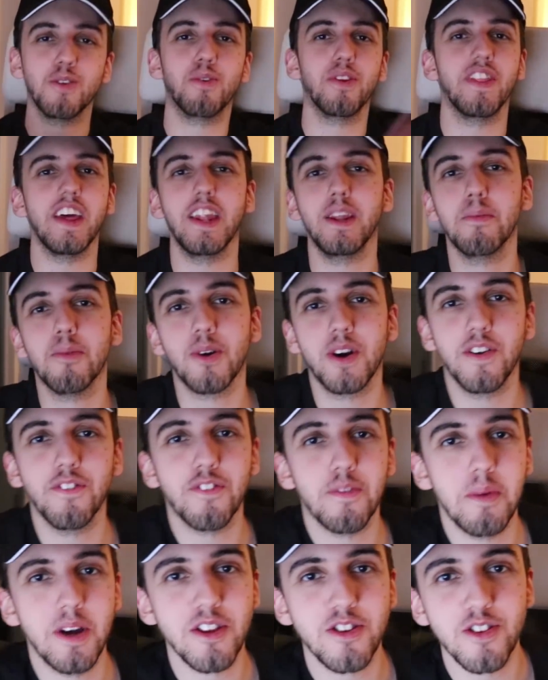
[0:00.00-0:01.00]
you with any more
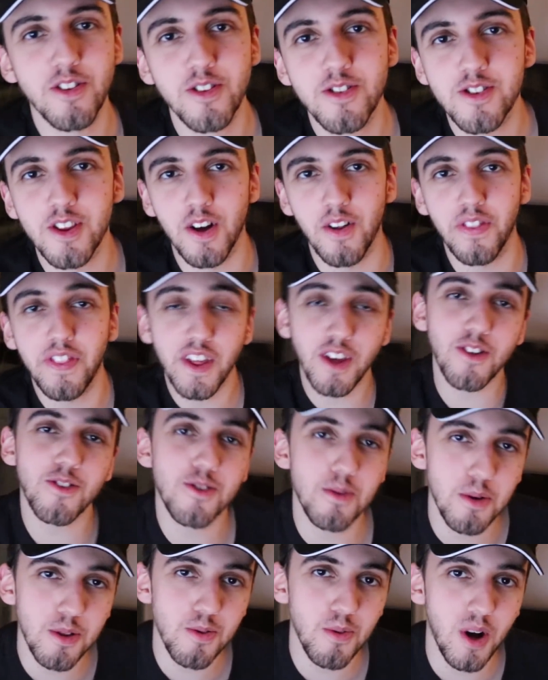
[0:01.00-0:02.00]
information, so thank you
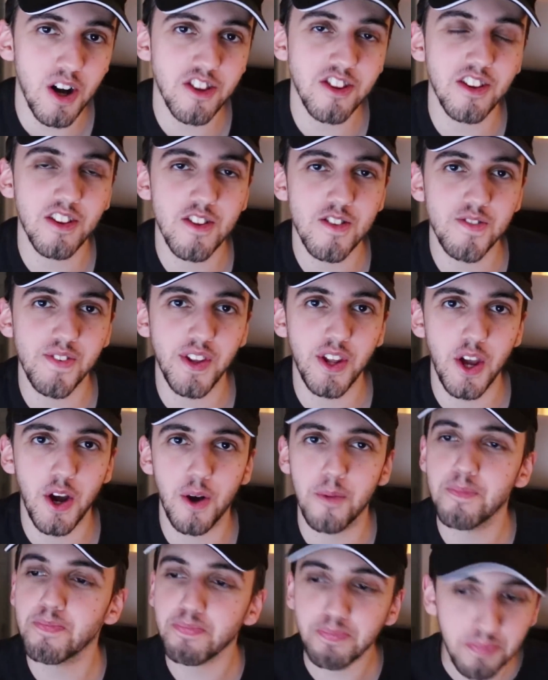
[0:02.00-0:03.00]
so much for watching this
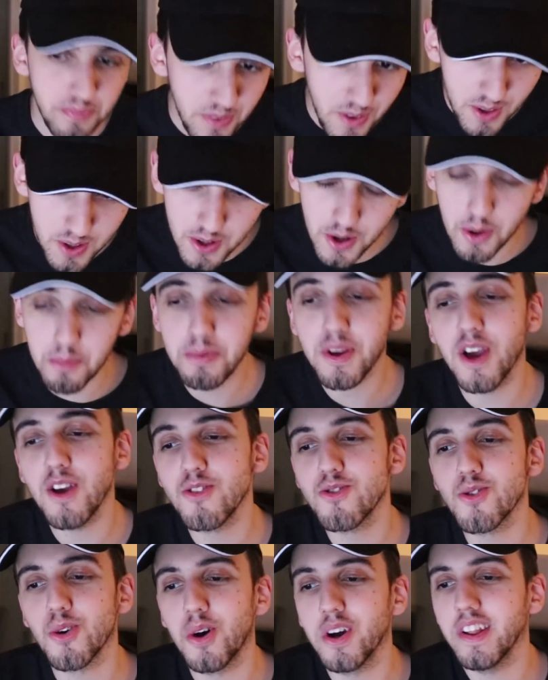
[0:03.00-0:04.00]
video. Hope you
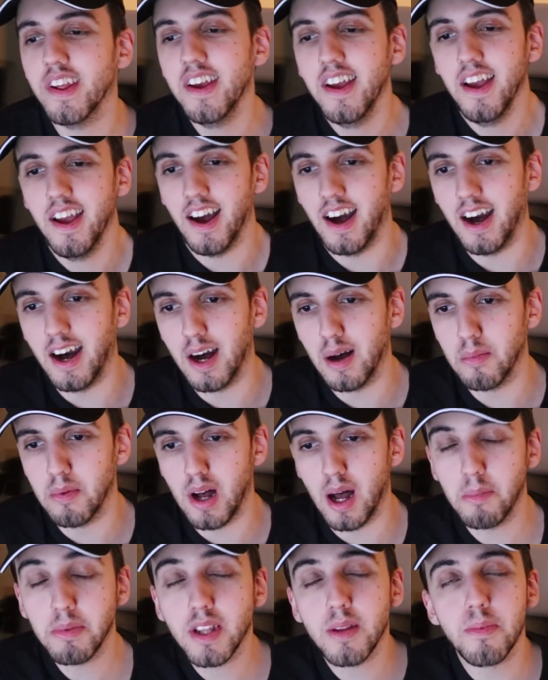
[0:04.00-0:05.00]
enjoyed. Um,
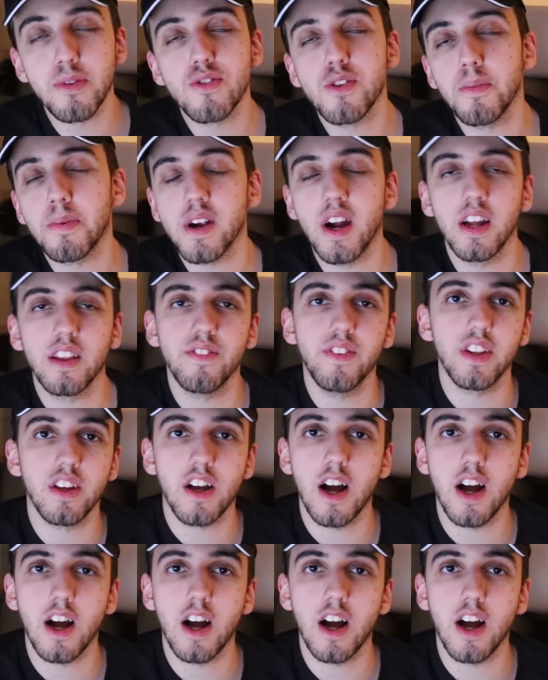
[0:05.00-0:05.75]
I'm gonna be super active in